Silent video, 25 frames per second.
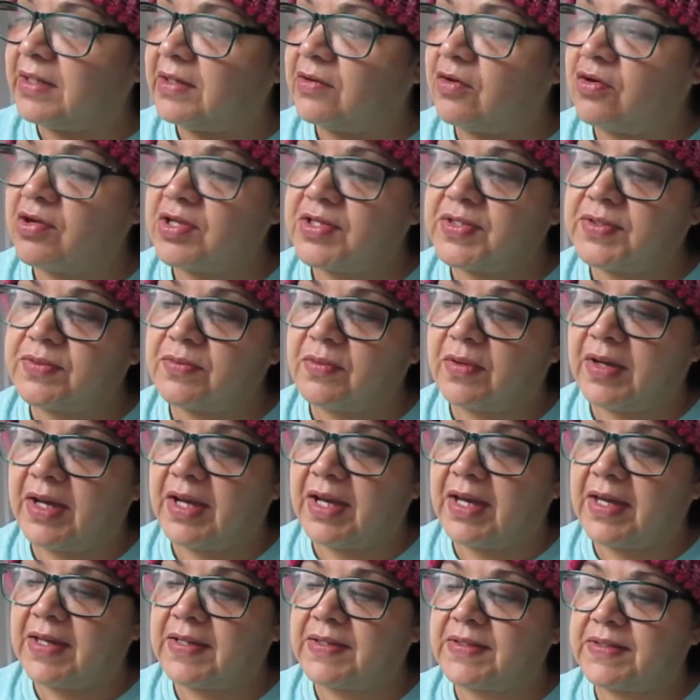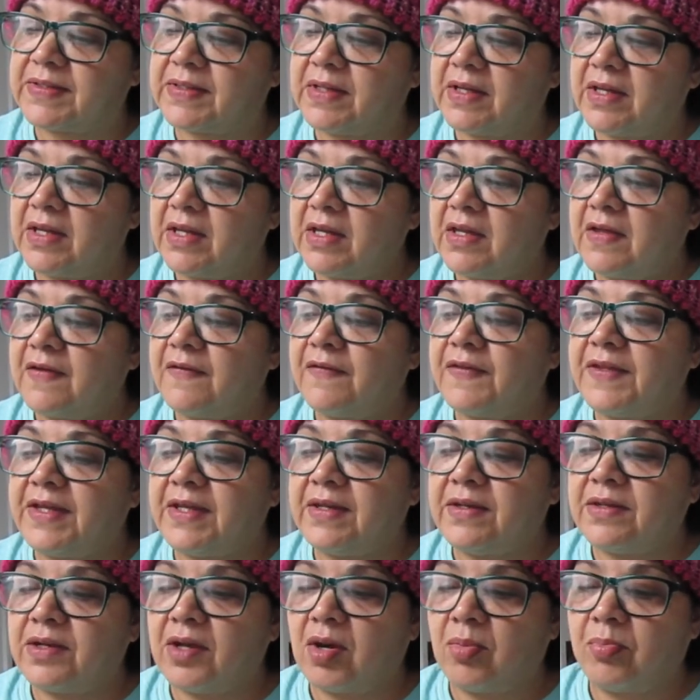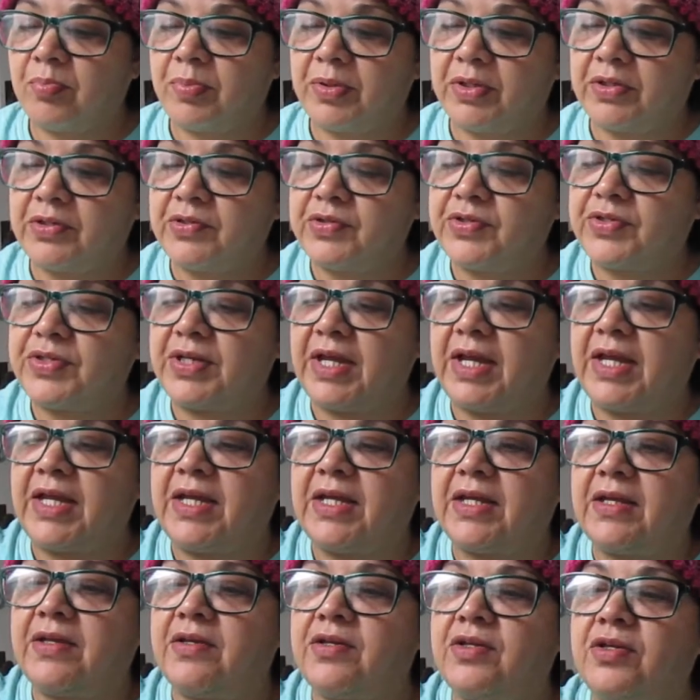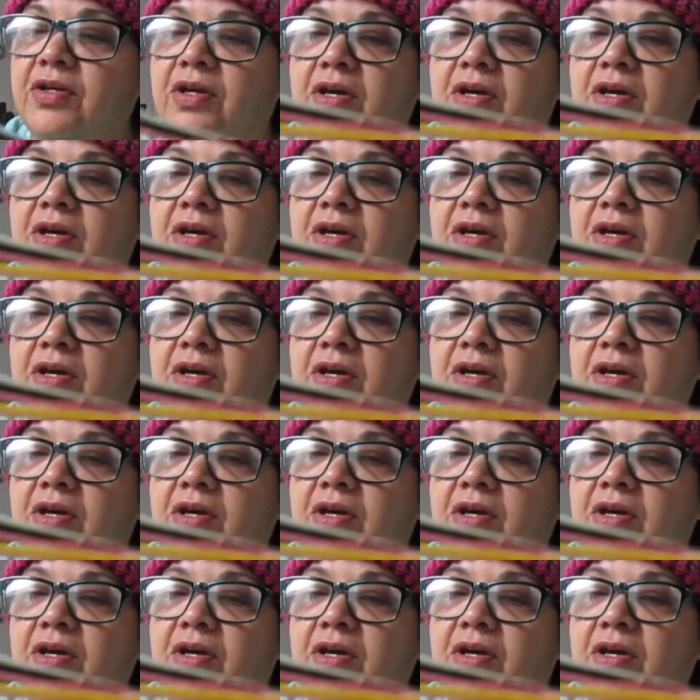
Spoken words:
also has the numbers and the